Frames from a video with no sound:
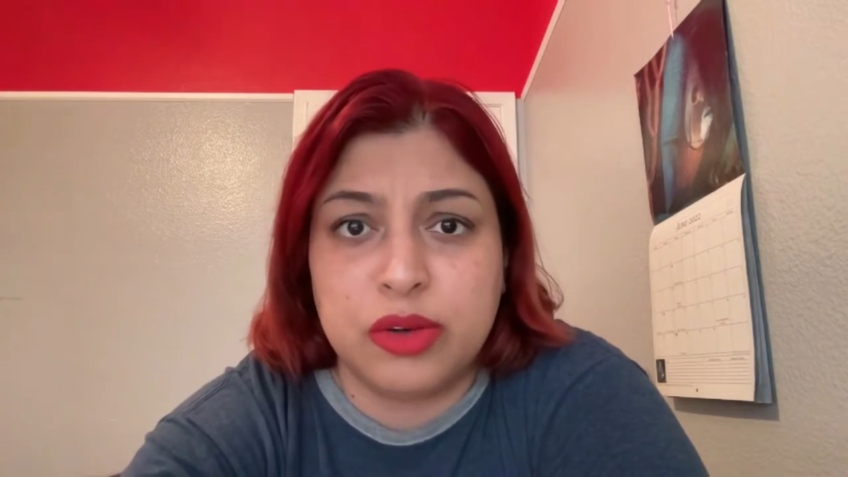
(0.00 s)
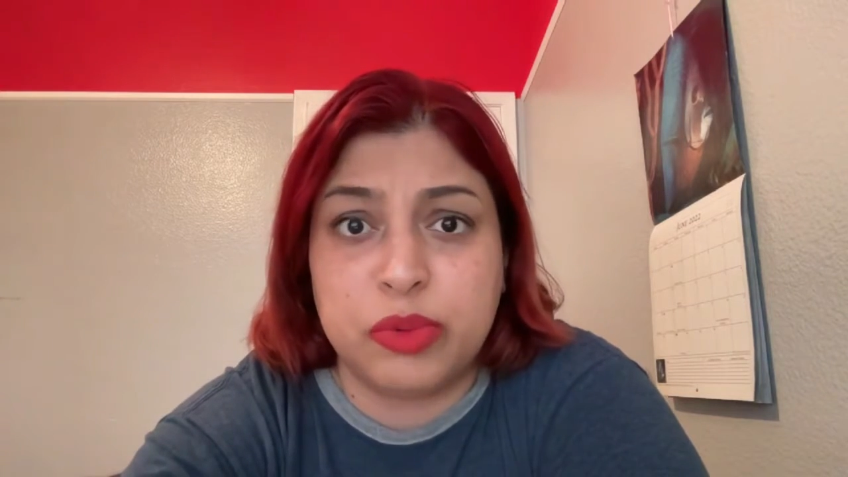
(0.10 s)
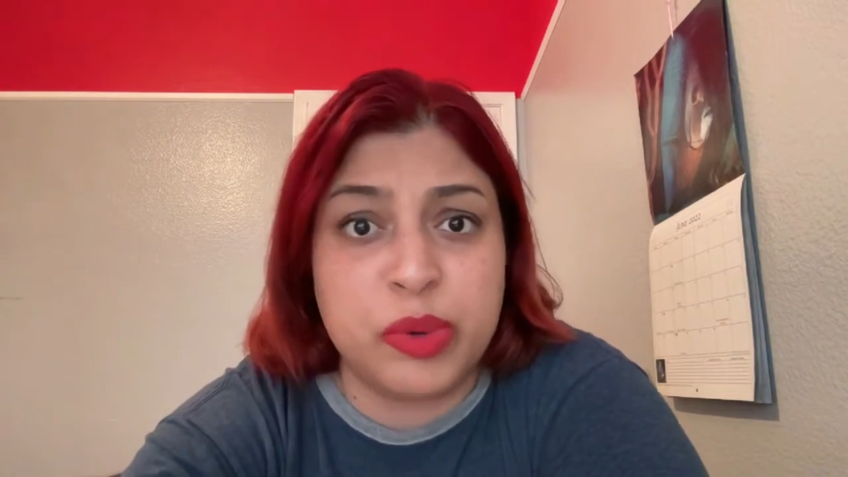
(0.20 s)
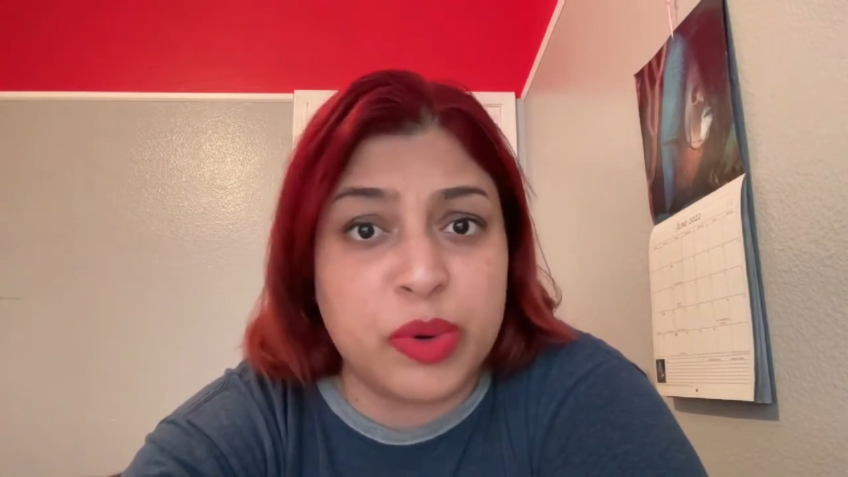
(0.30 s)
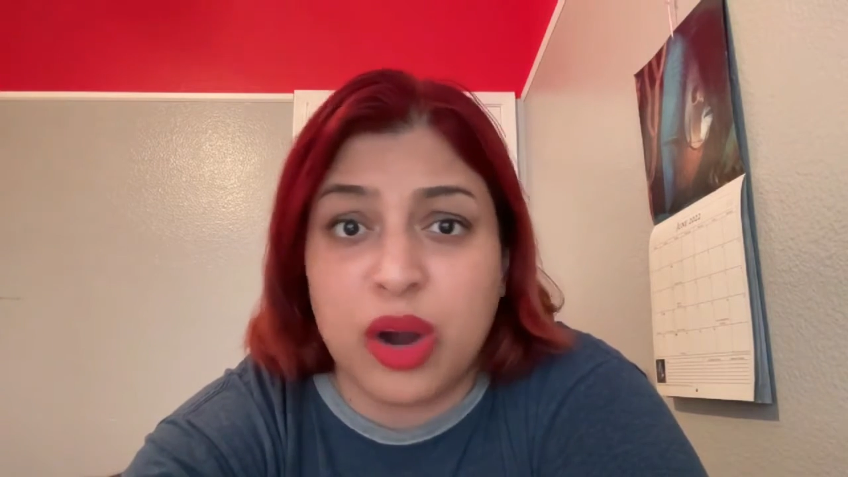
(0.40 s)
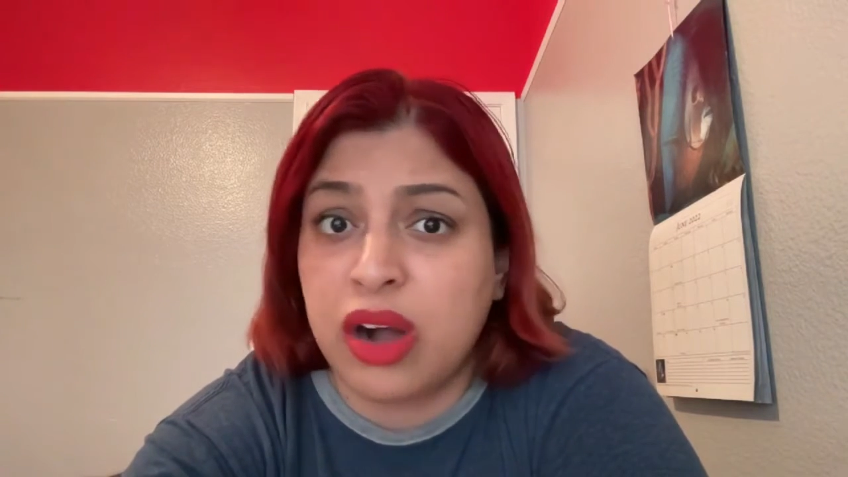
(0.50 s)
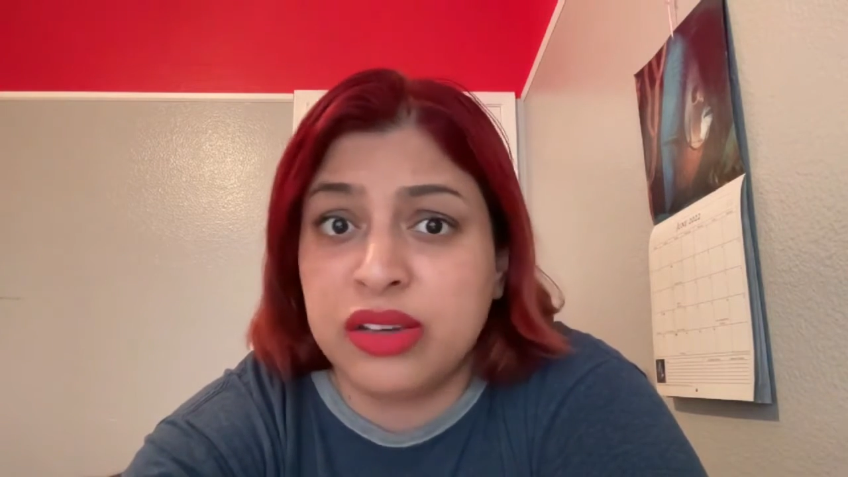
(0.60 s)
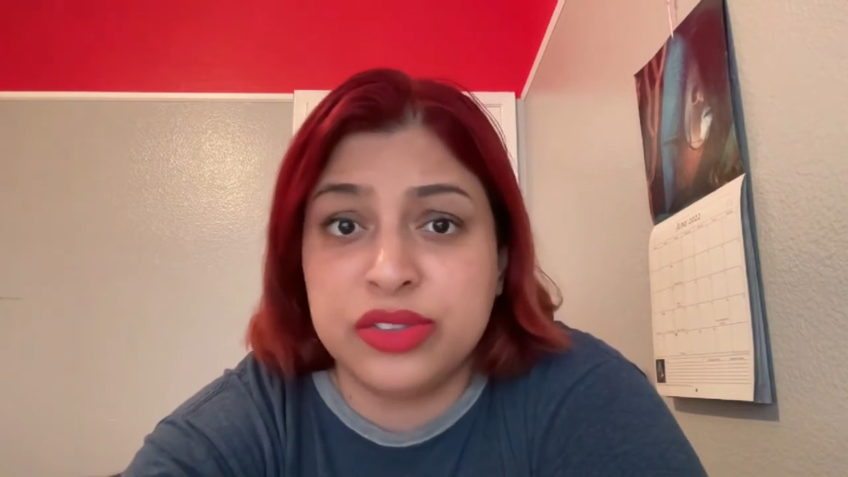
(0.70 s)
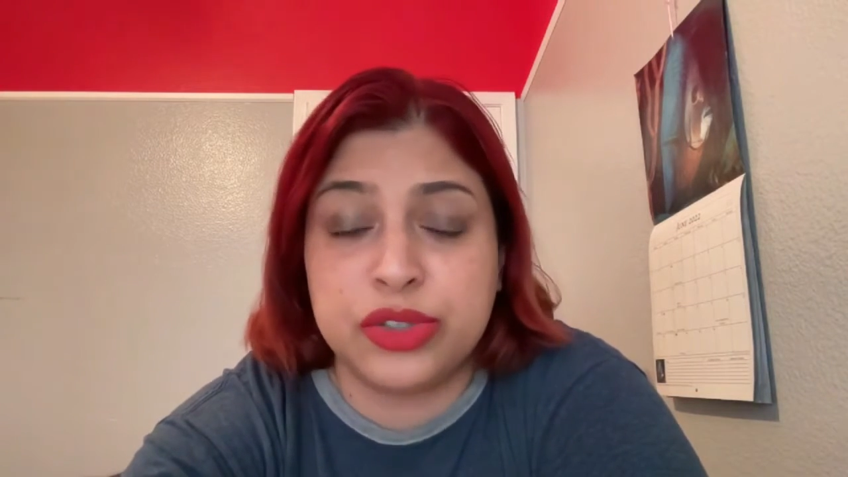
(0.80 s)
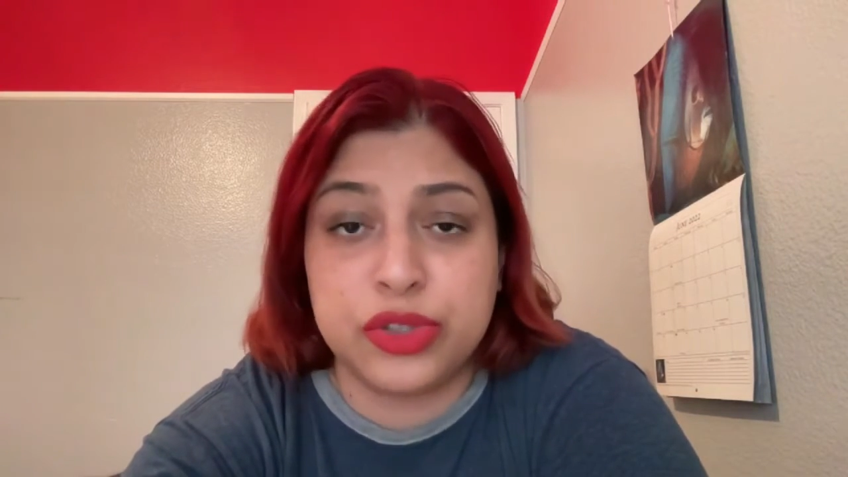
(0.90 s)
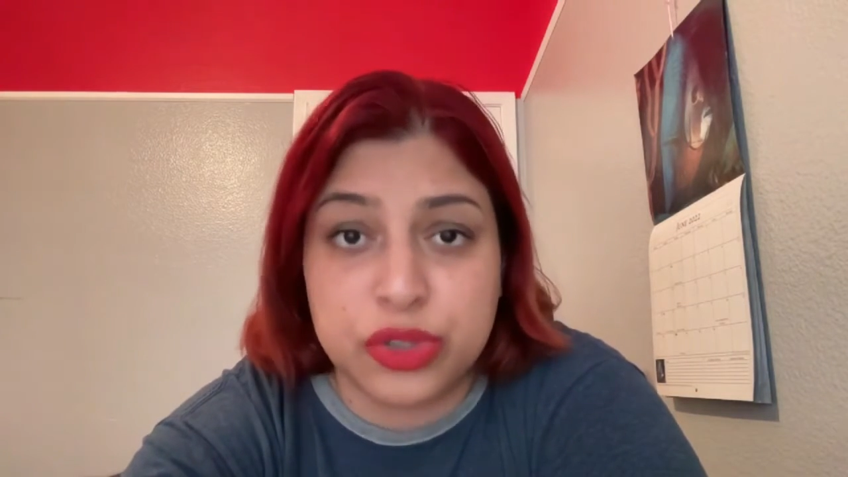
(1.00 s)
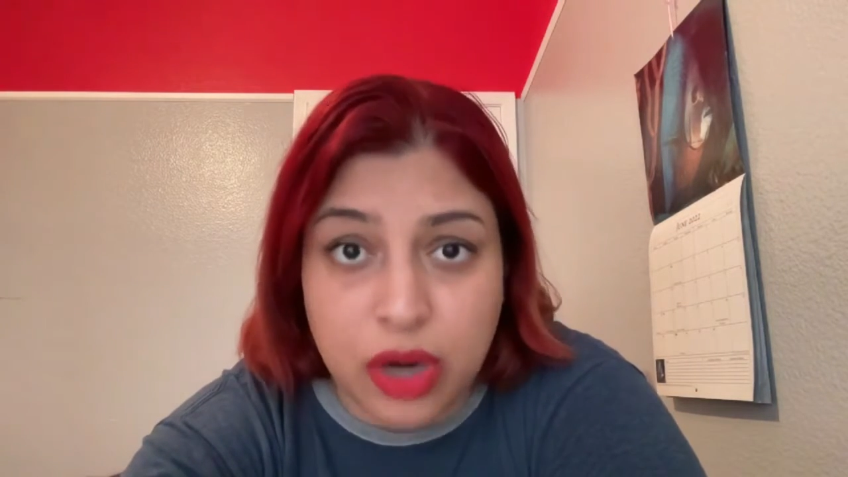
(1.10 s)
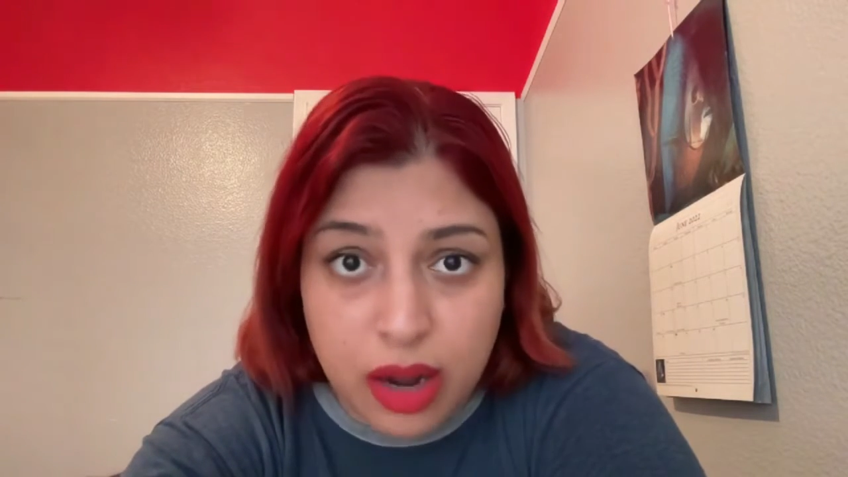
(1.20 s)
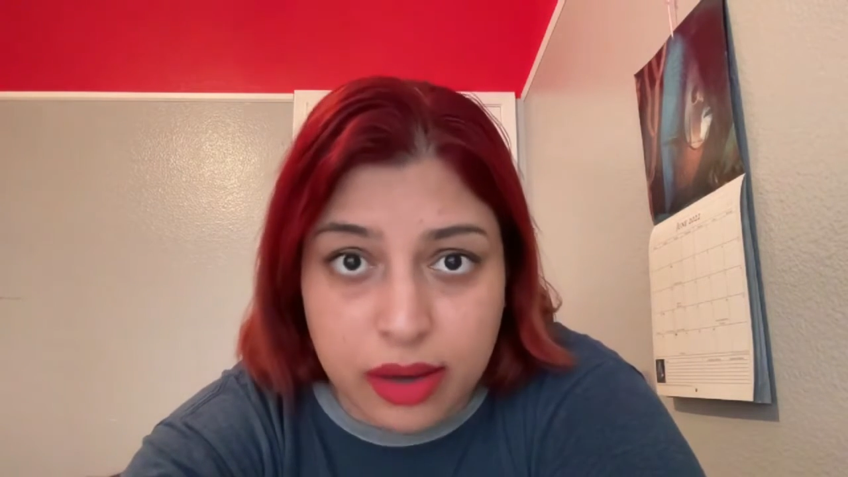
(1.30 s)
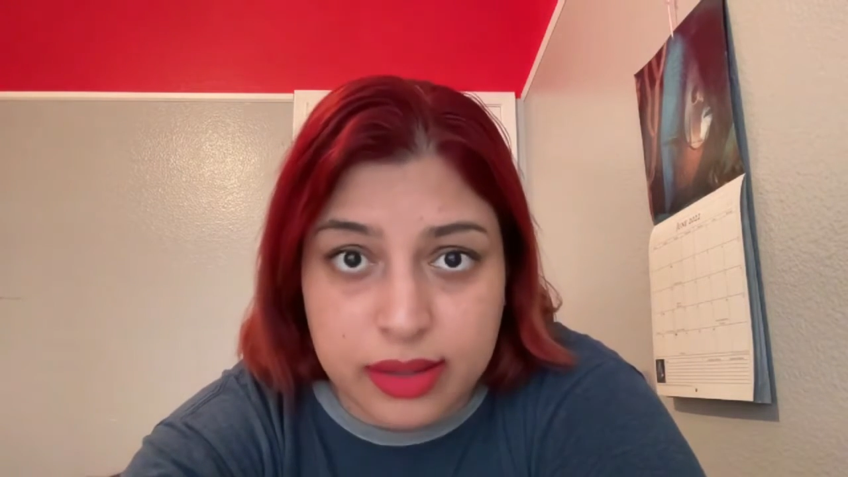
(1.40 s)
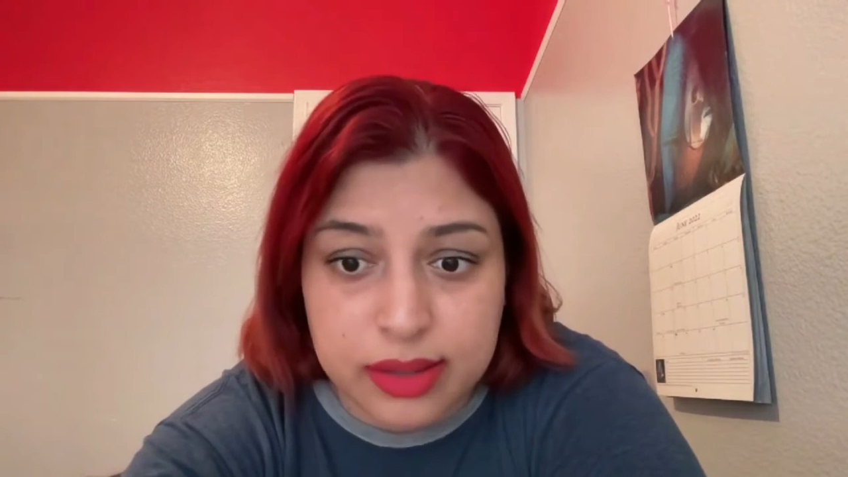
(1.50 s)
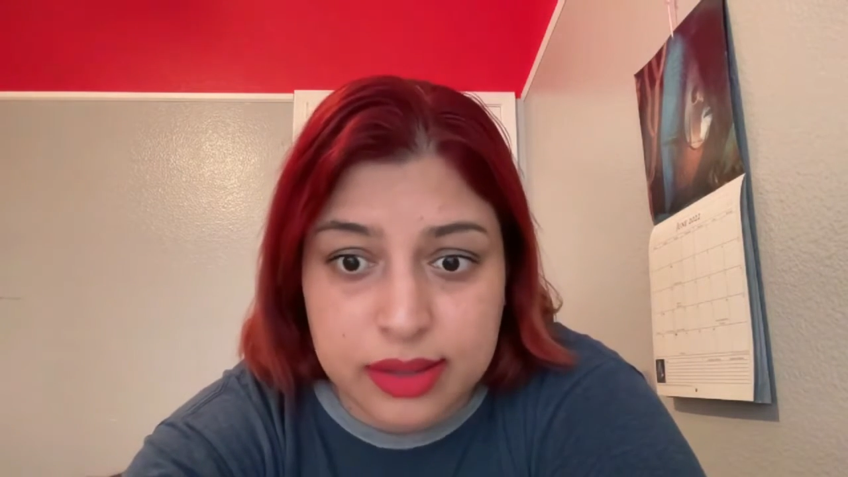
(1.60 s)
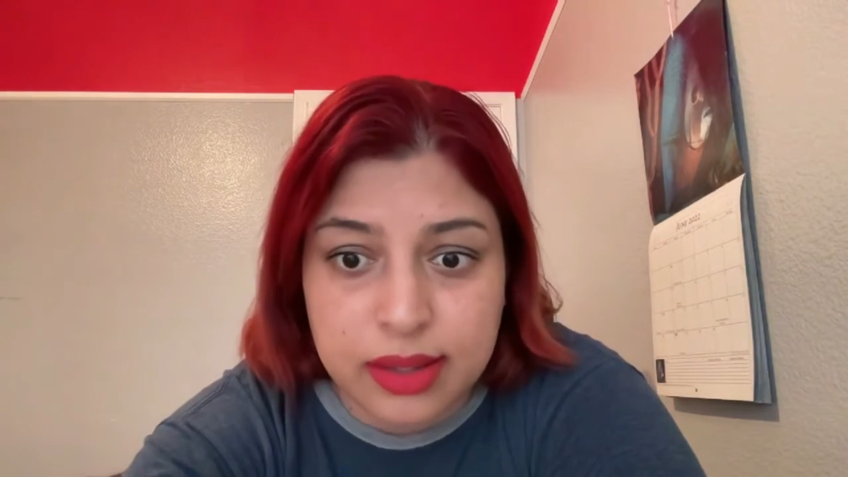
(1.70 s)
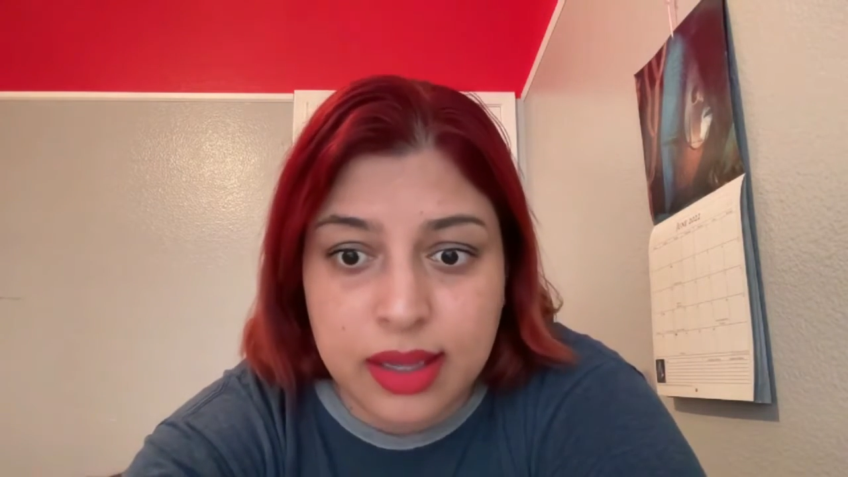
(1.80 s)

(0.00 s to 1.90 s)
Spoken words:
we were all in shock.